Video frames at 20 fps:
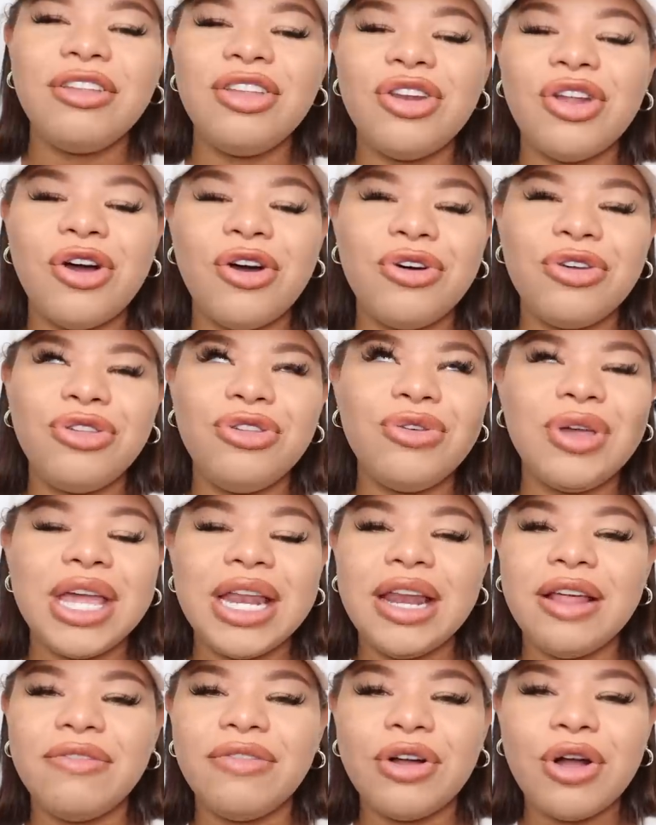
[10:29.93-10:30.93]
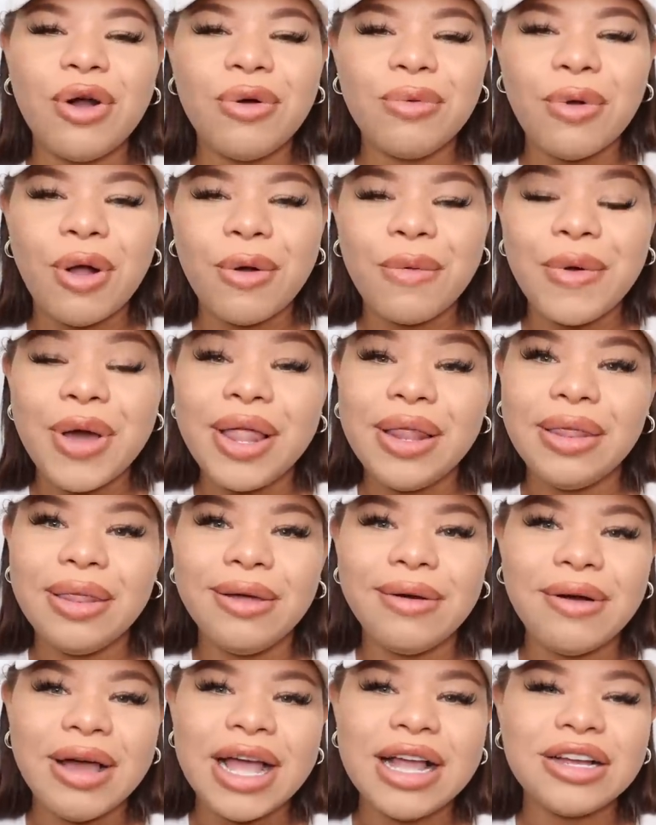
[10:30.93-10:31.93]
You know, you can never go wrong with a
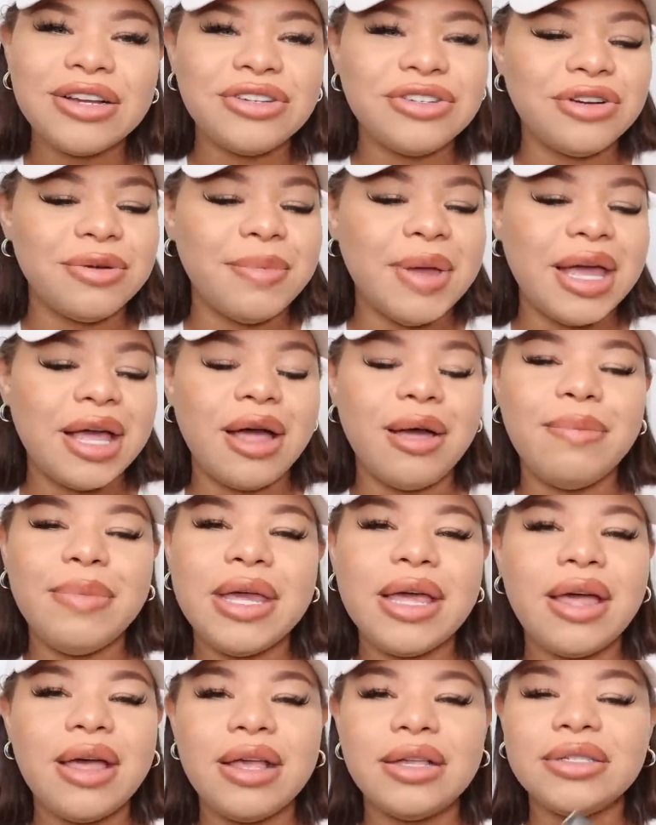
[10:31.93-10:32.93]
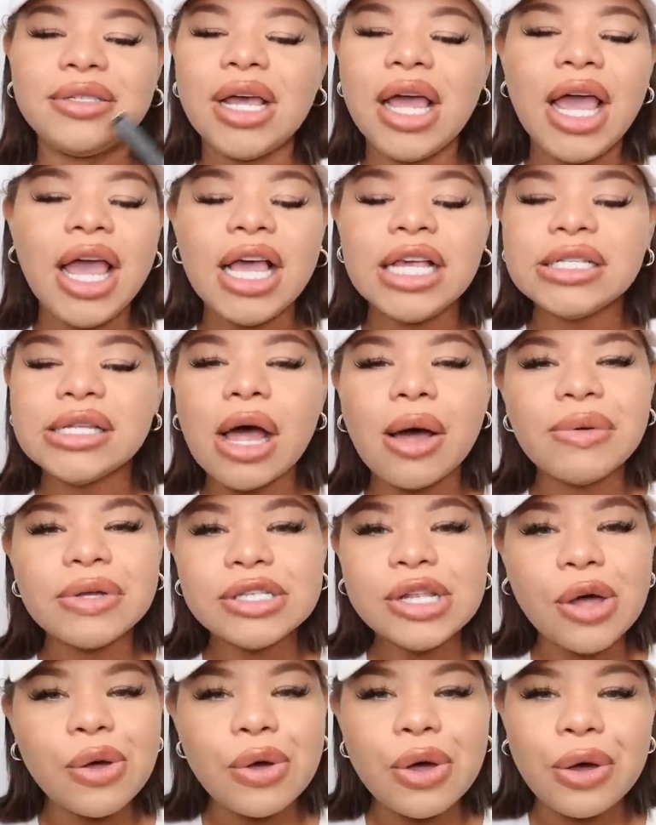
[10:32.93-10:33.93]
little extra makeup because it's always
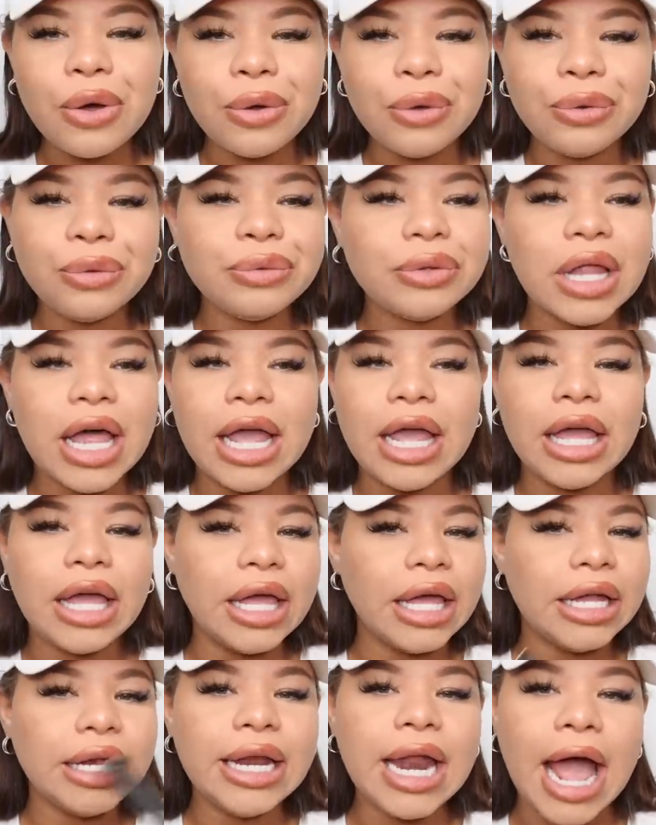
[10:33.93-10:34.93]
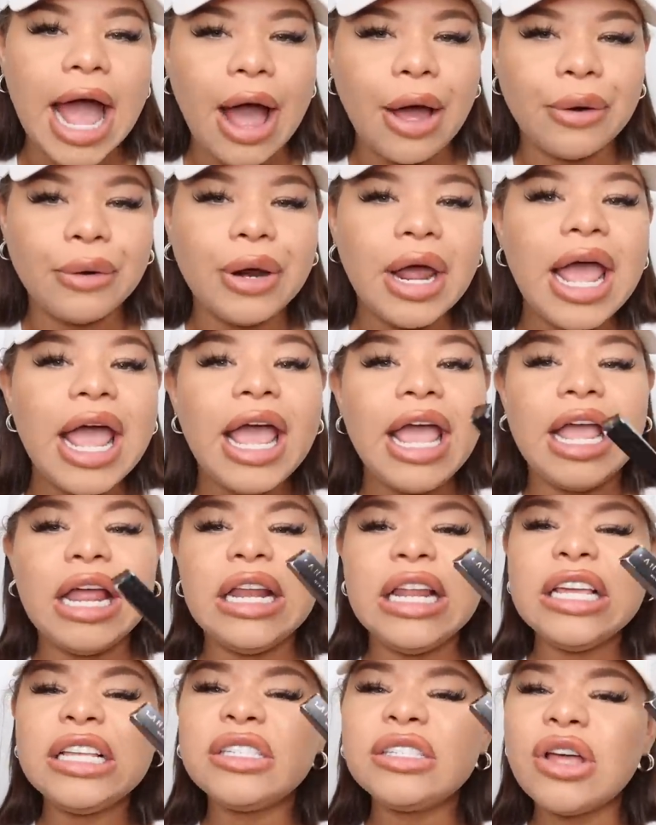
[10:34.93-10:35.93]
gonna go like down. And
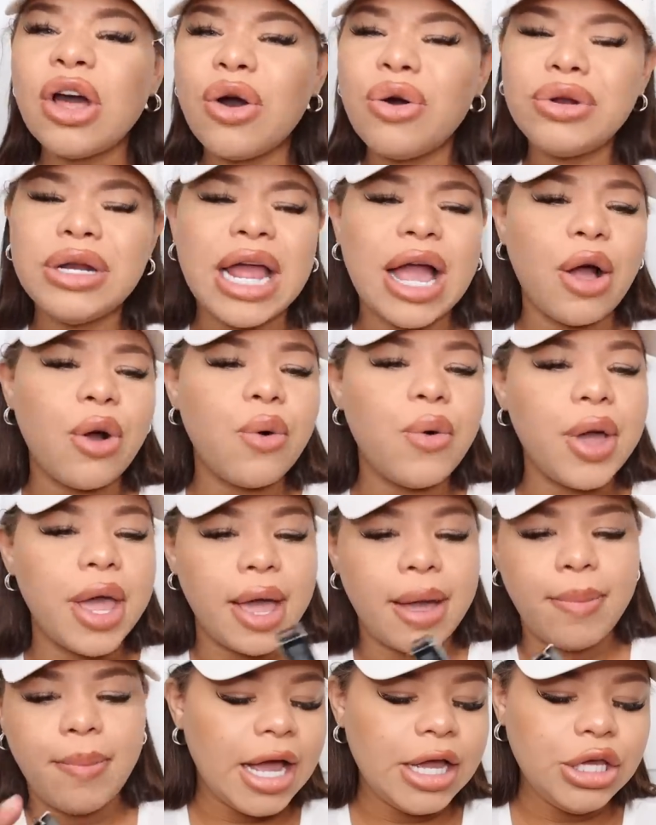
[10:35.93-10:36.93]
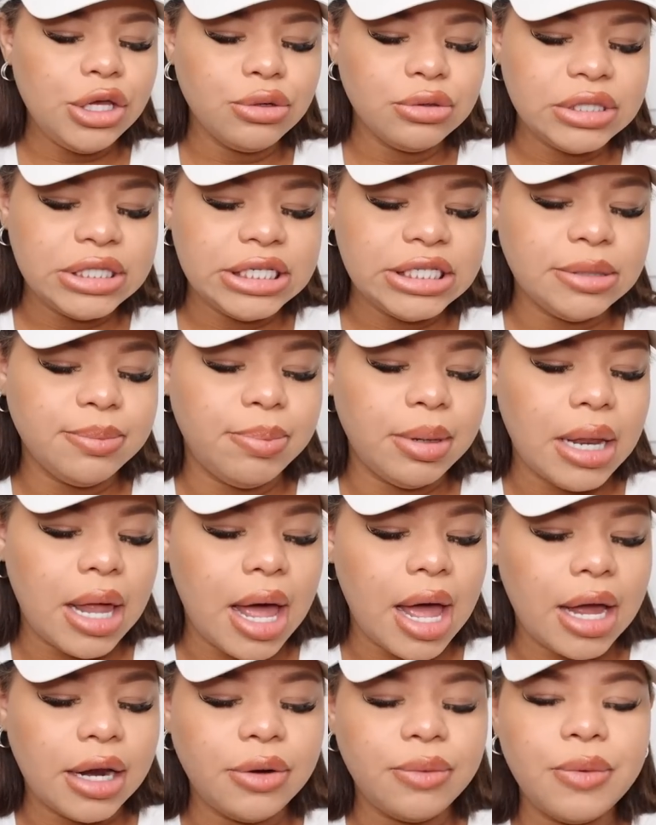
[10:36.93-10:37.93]
these go down quick. I use this
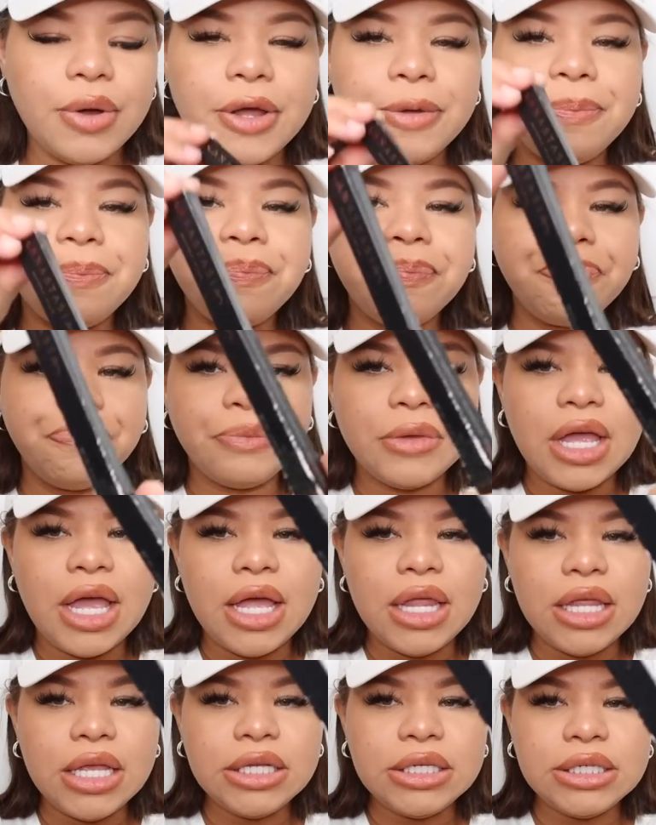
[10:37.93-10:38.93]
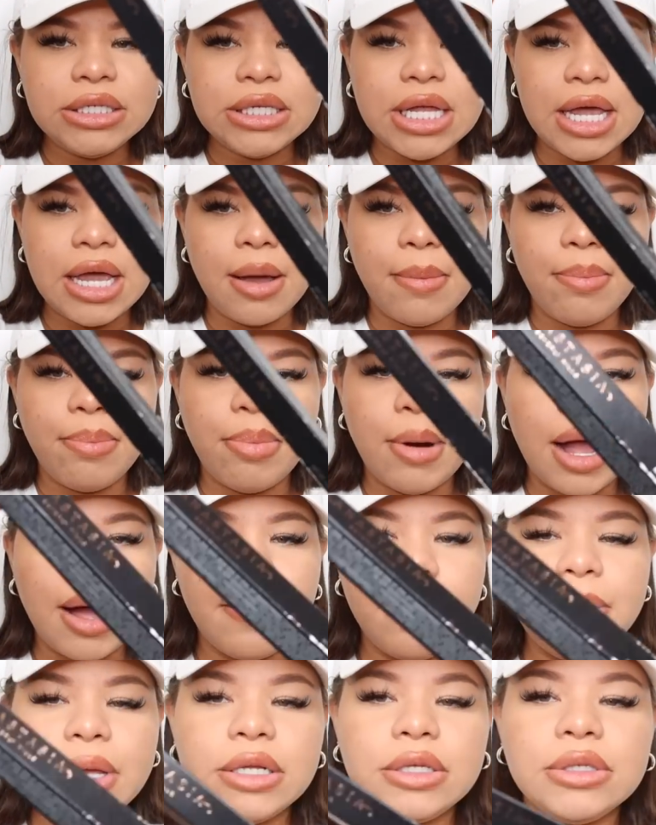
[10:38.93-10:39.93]
blonde one. And this is like a brow
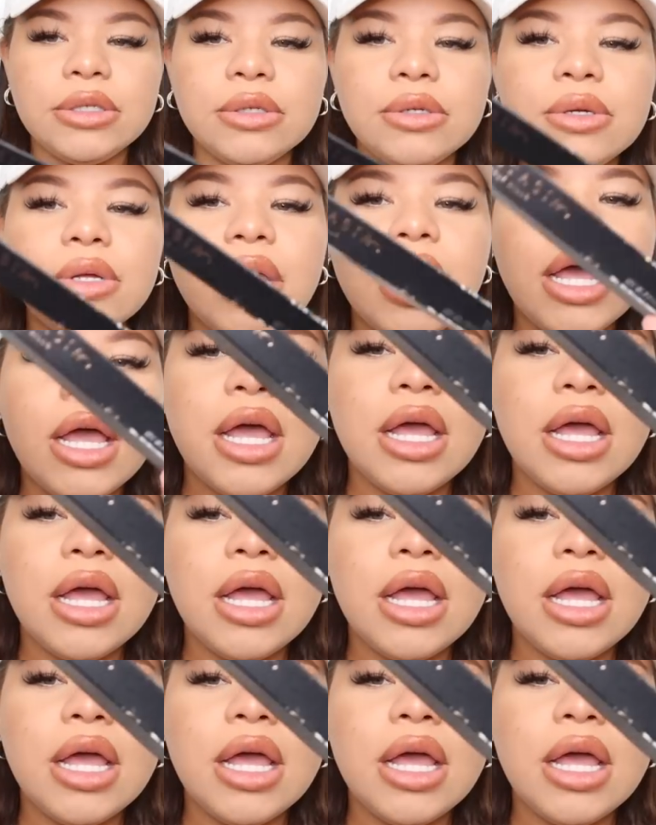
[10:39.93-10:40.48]
pencil.